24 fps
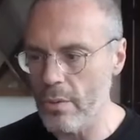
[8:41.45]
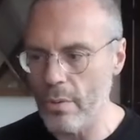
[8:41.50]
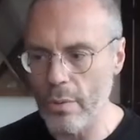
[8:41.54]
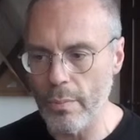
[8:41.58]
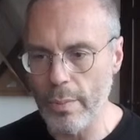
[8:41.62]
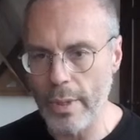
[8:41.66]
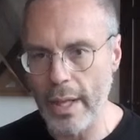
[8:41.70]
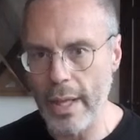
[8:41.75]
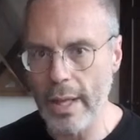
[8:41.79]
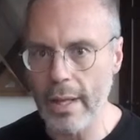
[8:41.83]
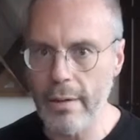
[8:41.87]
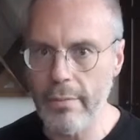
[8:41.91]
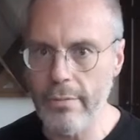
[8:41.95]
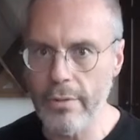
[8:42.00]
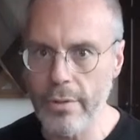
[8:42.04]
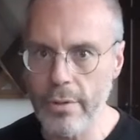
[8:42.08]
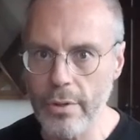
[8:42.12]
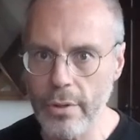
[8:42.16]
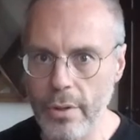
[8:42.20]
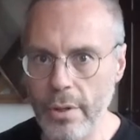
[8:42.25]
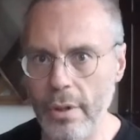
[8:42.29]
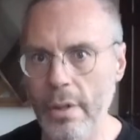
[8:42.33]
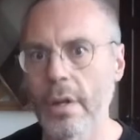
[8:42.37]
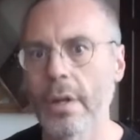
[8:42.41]
or
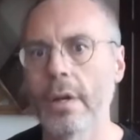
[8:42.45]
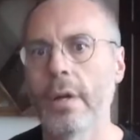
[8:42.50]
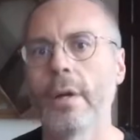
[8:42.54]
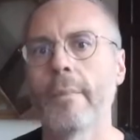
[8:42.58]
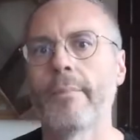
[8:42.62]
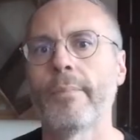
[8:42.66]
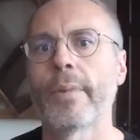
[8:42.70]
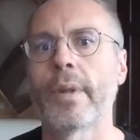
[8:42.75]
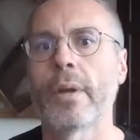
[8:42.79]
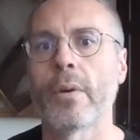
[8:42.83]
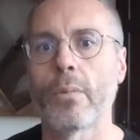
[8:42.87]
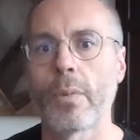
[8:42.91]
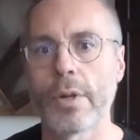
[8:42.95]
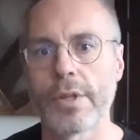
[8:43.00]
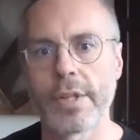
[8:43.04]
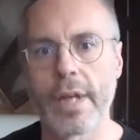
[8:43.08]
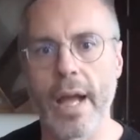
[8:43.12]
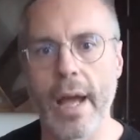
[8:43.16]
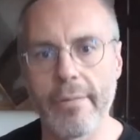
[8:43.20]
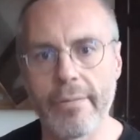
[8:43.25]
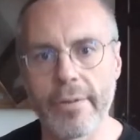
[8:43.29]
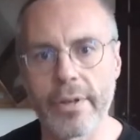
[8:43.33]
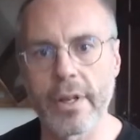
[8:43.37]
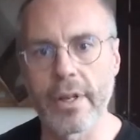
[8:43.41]
behavior? Which
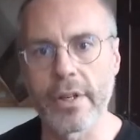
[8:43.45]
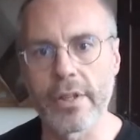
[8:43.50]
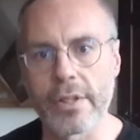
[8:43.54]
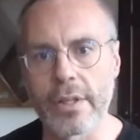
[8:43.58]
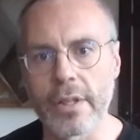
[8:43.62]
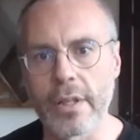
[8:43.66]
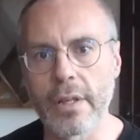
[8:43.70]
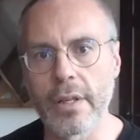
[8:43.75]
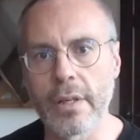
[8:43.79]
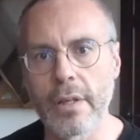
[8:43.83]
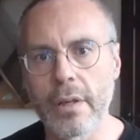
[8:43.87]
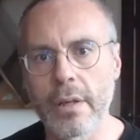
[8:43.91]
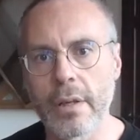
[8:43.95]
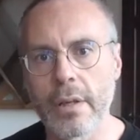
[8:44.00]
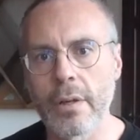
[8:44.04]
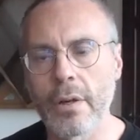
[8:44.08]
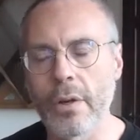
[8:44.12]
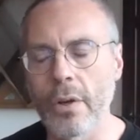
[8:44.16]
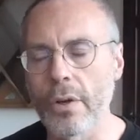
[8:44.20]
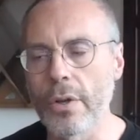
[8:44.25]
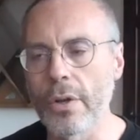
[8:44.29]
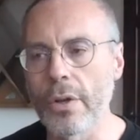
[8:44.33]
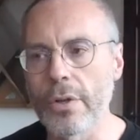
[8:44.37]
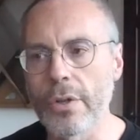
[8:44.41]
efficacy
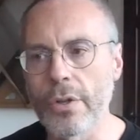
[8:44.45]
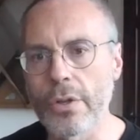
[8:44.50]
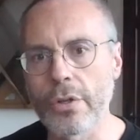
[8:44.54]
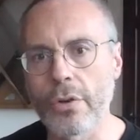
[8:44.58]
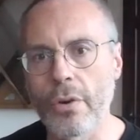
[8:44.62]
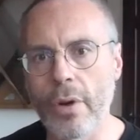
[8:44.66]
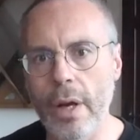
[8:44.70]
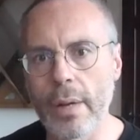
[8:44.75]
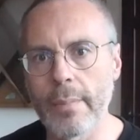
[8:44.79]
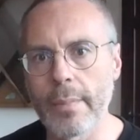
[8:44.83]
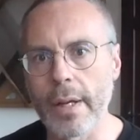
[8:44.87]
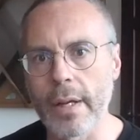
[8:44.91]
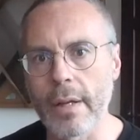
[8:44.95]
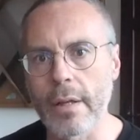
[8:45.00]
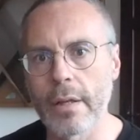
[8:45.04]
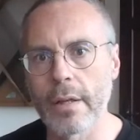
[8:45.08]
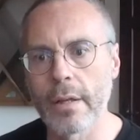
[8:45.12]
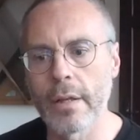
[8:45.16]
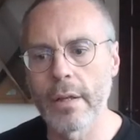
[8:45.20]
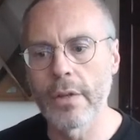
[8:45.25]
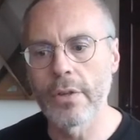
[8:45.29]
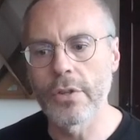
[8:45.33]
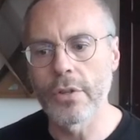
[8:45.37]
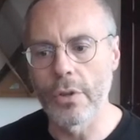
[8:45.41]
are you describing?
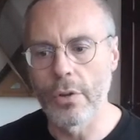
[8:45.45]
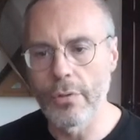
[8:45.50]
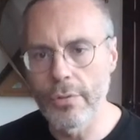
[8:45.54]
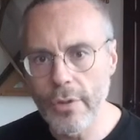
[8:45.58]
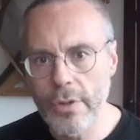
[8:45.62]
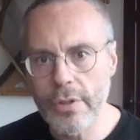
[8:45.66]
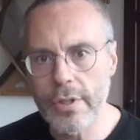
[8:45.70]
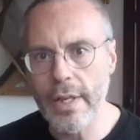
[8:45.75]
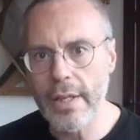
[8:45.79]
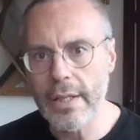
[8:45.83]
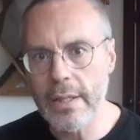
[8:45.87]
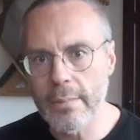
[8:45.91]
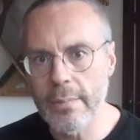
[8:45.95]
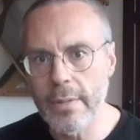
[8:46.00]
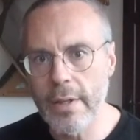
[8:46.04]
So if you say to